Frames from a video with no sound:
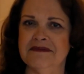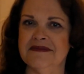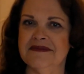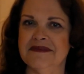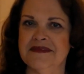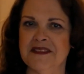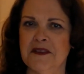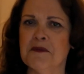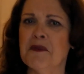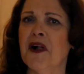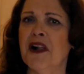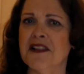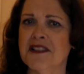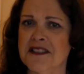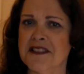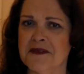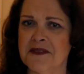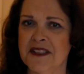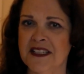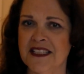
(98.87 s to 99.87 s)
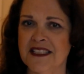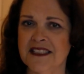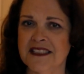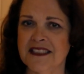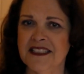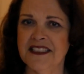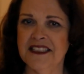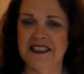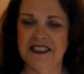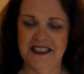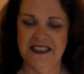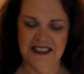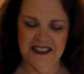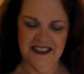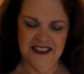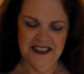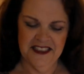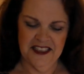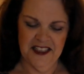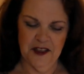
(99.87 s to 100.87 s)
impulsiveness.
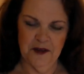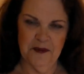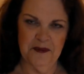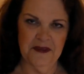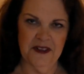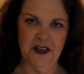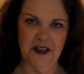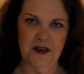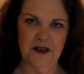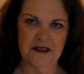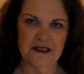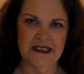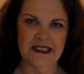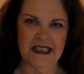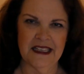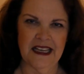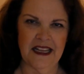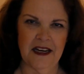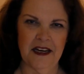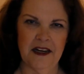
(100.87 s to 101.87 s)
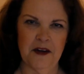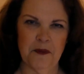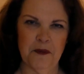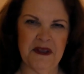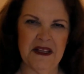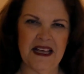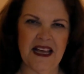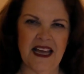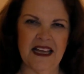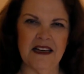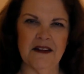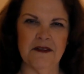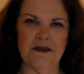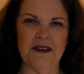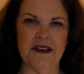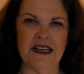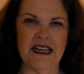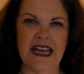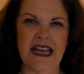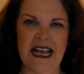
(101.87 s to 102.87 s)
It'll, you know, and it'll be kind of
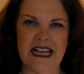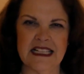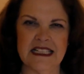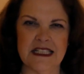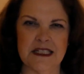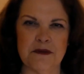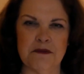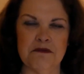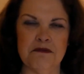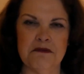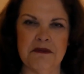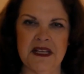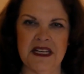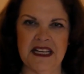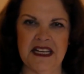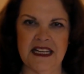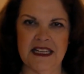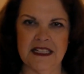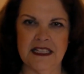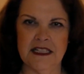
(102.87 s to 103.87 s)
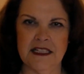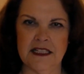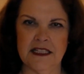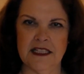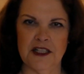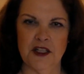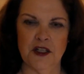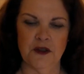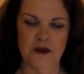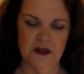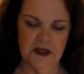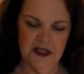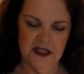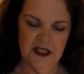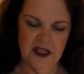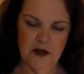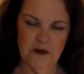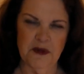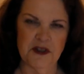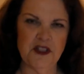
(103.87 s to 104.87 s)
last minute too.
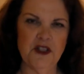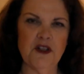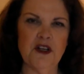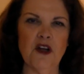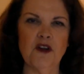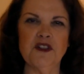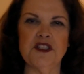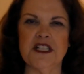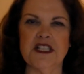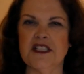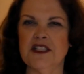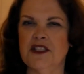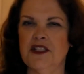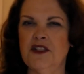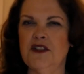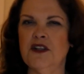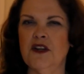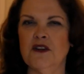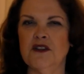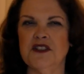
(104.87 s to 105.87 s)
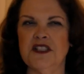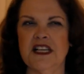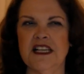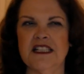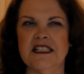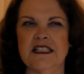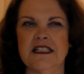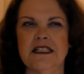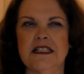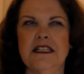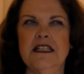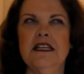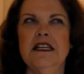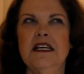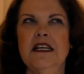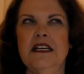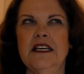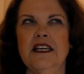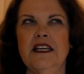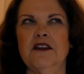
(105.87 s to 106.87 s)
But you don't just, you
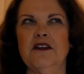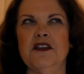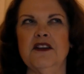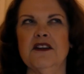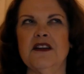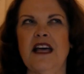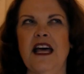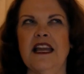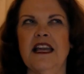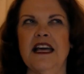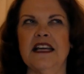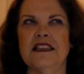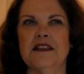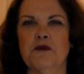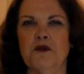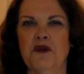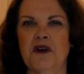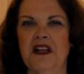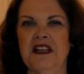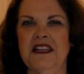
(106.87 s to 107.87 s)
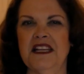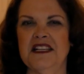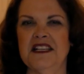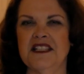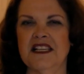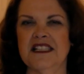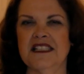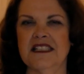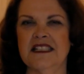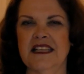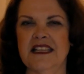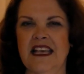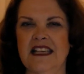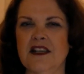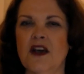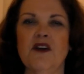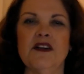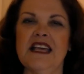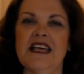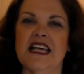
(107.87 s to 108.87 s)
know, you're not like the one that just says,
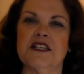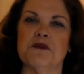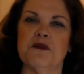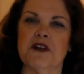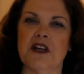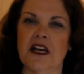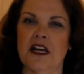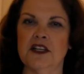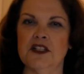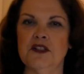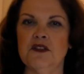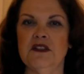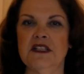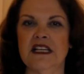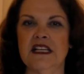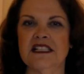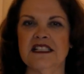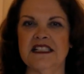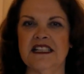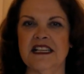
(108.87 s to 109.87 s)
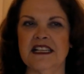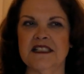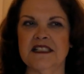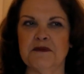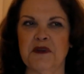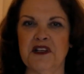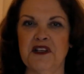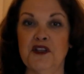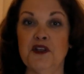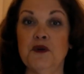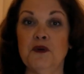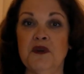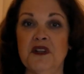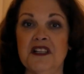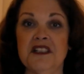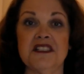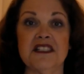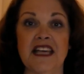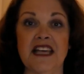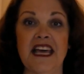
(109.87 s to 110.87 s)
oh yes, we're going to do this, but you
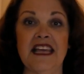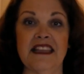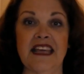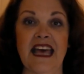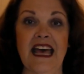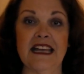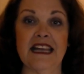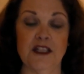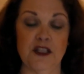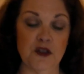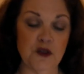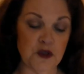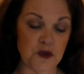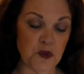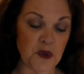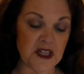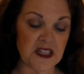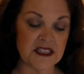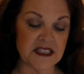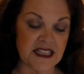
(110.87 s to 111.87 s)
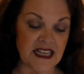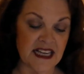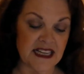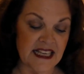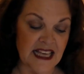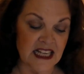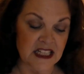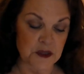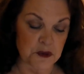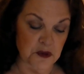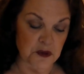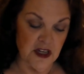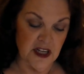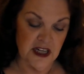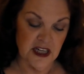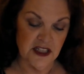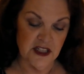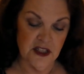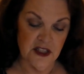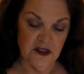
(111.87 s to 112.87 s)
will say that. You will say, yes, we're
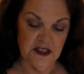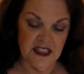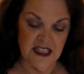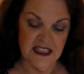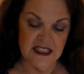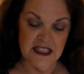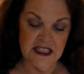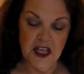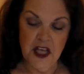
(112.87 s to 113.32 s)
going to do this,